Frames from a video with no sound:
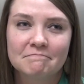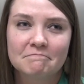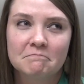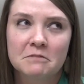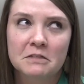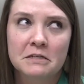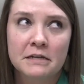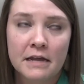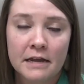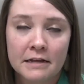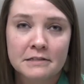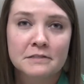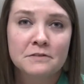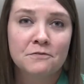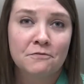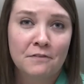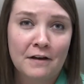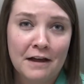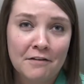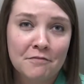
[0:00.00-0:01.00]
today's
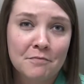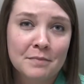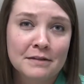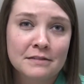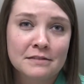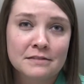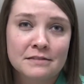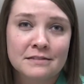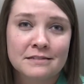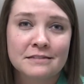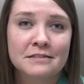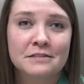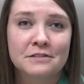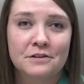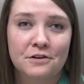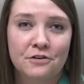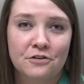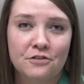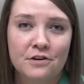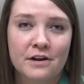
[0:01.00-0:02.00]
5 months since
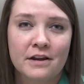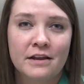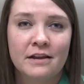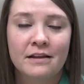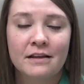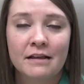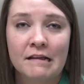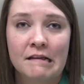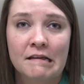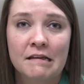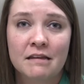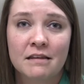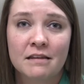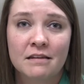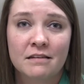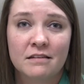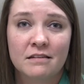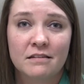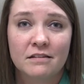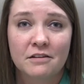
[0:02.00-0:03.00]
surgery,
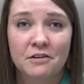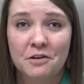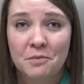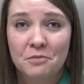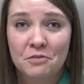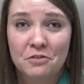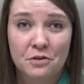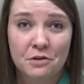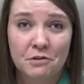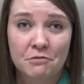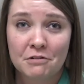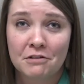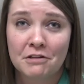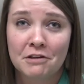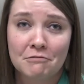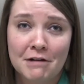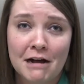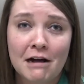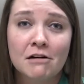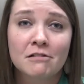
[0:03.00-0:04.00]
and you know, I'm doing
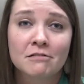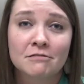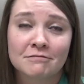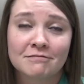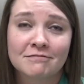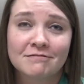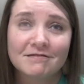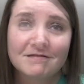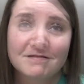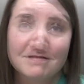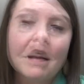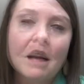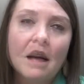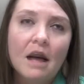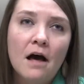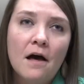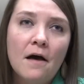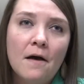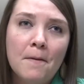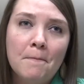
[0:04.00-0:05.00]
really well.
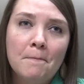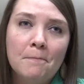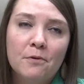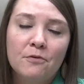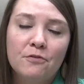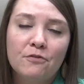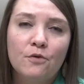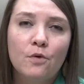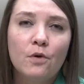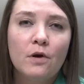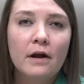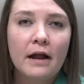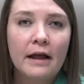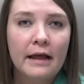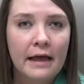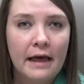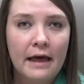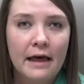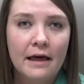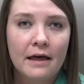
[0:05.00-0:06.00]
Before I
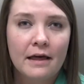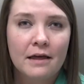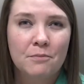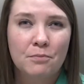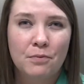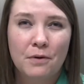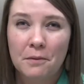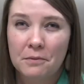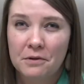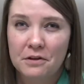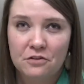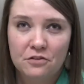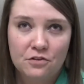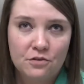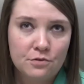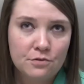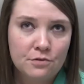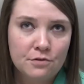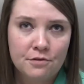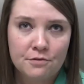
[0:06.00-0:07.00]
had probably
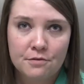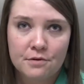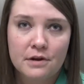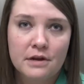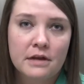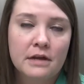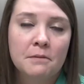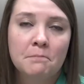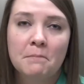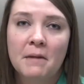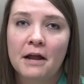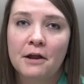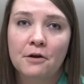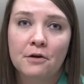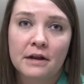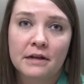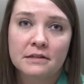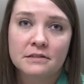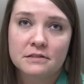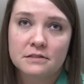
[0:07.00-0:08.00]
2 to 3
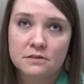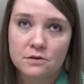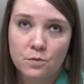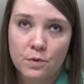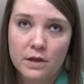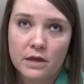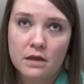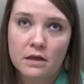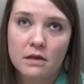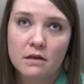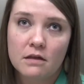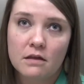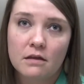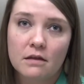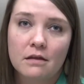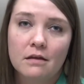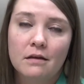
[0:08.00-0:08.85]
migraines a week.